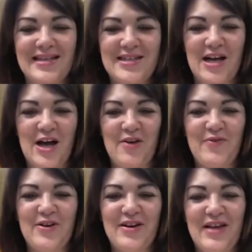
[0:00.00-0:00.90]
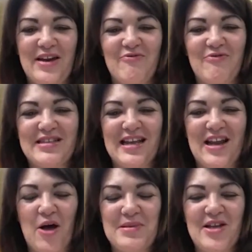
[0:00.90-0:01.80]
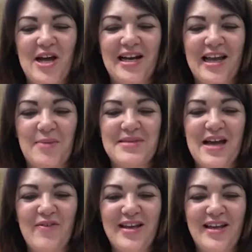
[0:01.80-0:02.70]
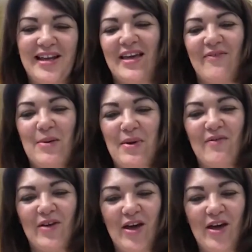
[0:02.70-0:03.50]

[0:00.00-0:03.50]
stuff and upcycling. I'm definitely going to give it a bit of a